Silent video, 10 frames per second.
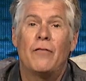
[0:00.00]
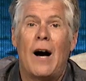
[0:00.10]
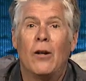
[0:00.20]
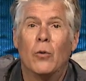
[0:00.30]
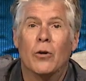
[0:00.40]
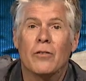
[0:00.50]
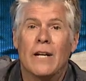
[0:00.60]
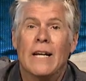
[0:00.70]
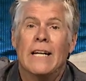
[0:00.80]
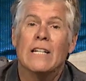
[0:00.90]
followers
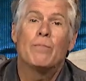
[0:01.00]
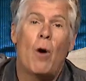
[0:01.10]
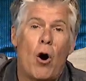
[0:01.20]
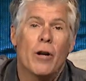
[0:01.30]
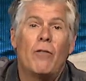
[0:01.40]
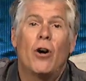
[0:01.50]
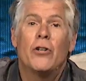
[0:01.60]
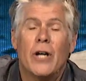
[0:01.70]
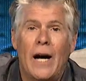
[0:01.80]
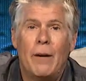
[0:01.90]
is part of our
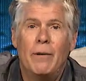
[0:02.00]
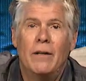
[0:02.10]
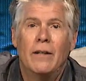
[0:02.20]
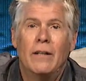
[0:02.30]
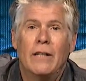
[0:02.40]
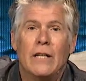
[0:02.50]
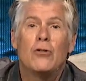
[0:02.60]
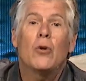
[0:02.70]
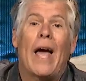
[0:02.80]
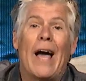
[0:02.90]
job
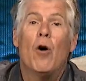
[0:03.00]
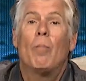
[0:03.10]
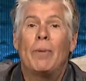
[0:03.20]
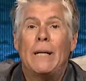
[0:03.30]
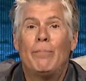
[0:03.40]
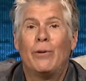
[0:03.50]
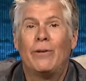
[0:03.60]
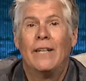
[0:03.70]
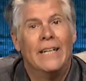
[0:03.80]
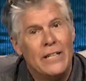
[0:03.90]
is to help
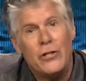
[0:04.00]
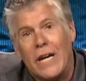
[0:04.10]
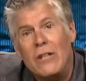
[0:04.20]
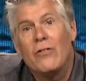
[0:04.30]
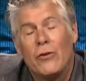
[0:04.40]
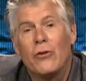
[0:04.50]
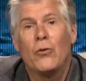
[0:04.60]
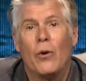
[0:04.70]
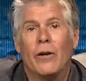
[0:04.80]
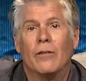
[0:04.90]
people change their
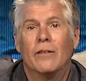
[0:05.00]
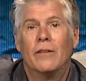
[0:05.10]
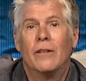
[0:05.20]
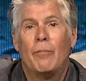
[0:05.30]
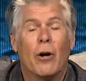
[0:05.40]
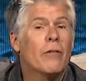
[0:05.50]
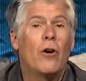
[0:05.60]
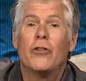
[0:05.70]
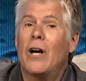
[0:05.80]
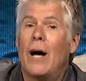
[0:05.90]
soil. Part of
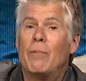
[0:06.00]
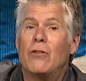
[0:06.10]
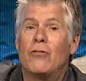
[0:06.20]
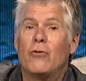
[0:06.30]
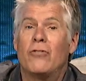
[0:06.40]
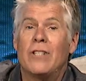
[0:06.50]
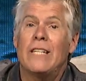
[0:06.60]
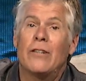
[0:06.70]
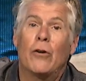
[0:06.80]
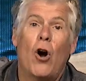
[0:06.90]
our job is to
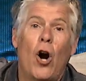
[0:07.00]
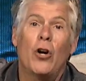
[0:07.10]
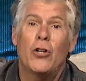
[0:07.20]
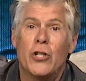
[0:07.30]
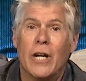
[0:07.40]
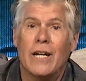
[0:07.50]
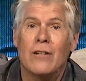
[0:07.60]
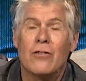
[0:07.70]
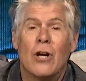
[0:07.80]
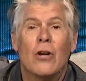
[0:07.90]
see their heart
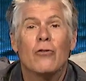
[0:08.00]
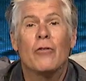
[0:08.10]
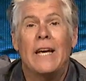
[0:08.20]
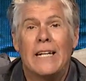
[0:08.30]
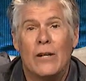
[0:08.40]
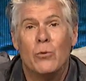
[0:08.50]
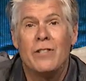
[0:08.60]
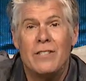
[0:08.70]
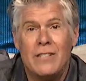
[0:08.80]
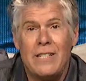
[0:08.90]
changed so they can
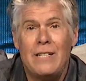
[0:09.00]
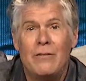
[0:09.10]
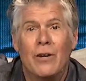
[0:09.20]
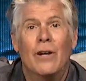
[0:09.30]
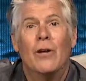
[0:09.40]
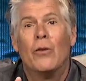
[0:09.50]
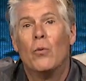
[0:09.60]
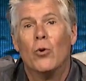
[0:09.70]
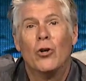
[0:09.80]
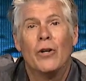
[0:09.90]
receive the
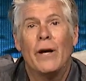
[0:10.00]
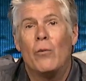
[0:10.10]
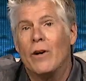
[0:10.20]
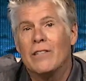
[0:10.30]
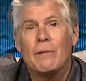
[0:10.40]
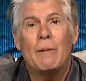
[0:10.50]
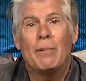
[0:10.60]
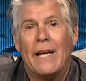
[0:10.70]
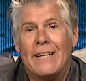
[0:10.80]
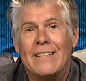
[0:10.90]
word that wants to be
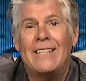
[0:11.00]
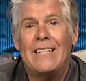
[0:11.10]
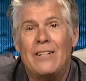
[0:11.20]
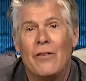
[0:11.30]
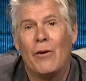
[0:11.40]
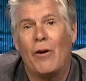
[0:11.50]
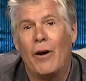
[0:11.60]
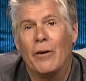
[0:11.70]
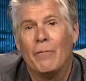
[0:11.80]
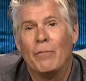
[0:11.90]
planted into their
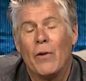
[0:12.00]
heart.